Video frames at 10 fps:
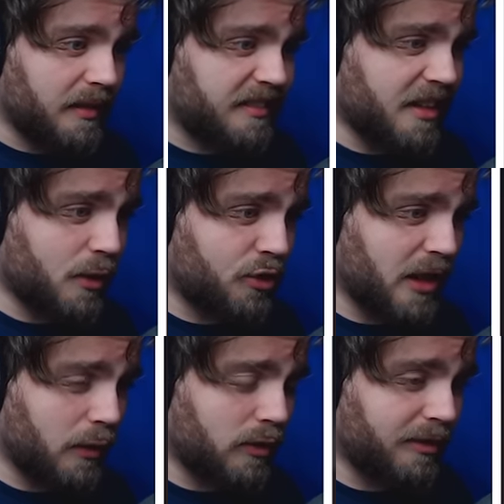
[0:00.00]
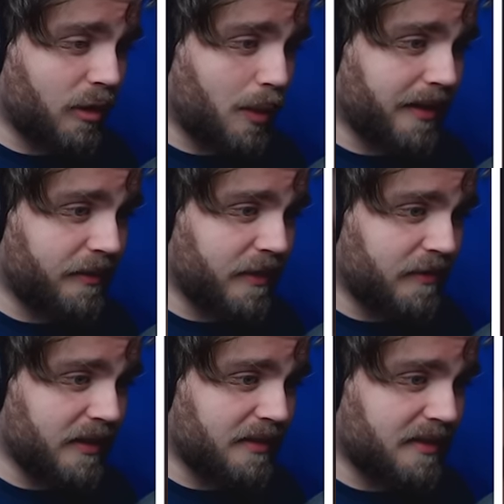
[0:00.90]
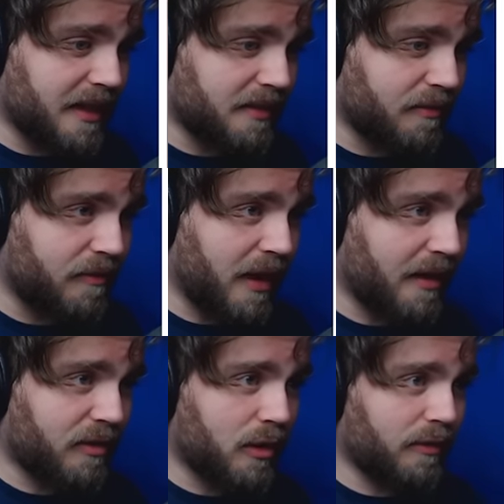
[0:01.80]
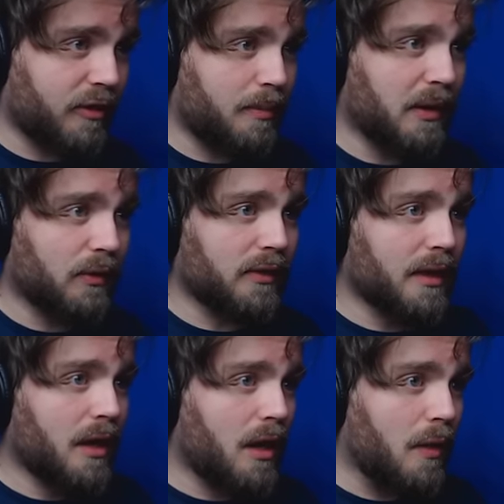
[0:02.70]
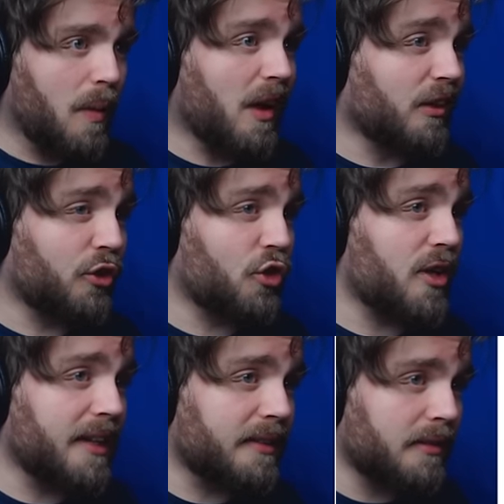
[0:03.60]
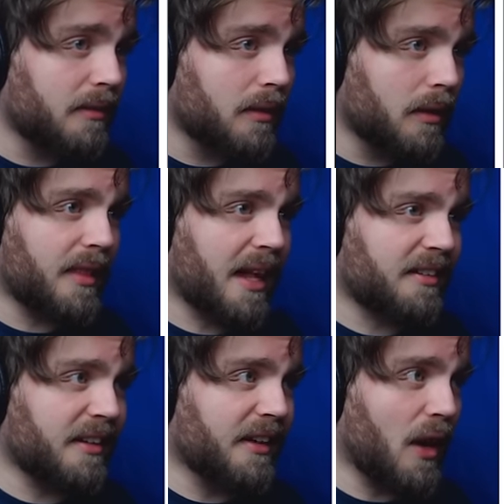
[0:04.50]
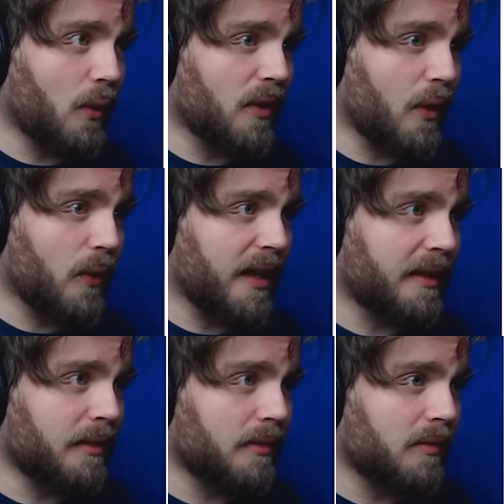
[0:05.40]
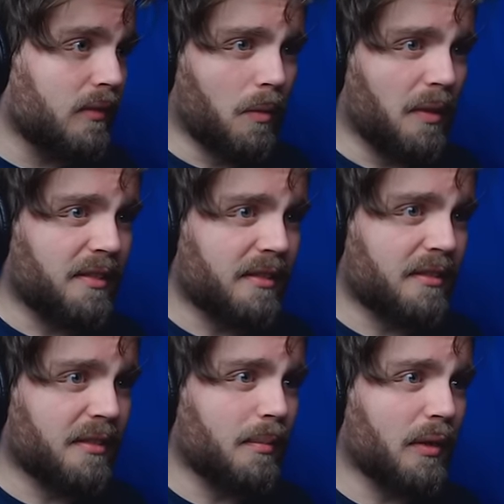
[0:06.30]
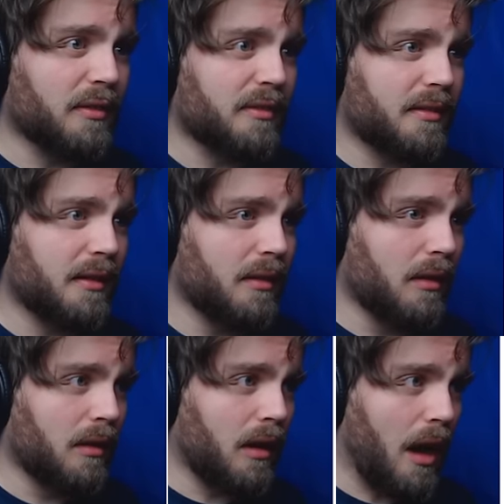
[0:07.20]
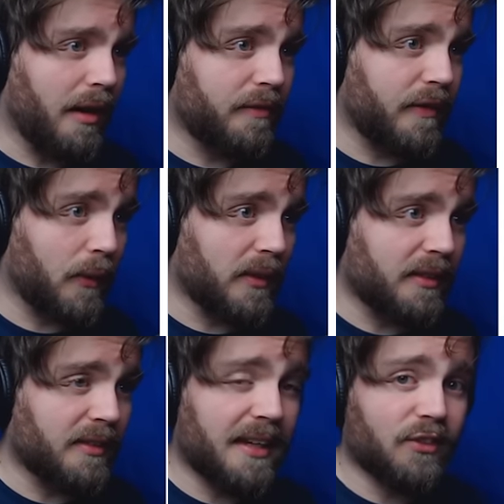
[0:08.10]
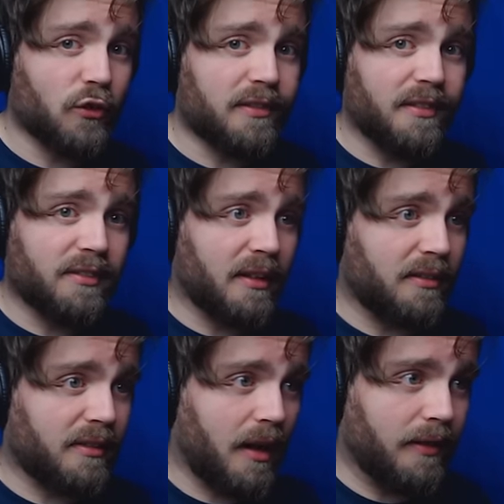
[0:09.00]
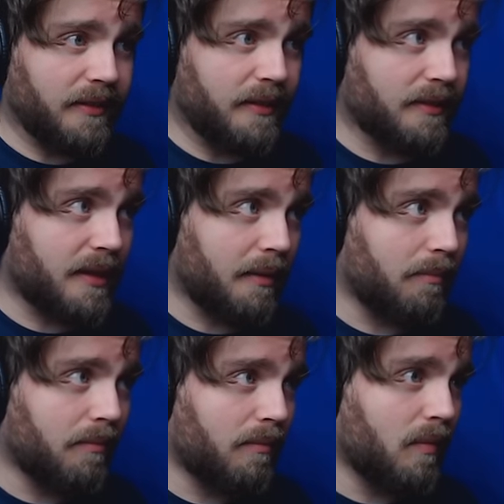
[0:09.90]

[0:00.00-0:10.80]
Snow shelter requires 15 sticks and 5 cloth to build. Well, shit. That's a no-no then. This is the most I have felt in danger since I started this game.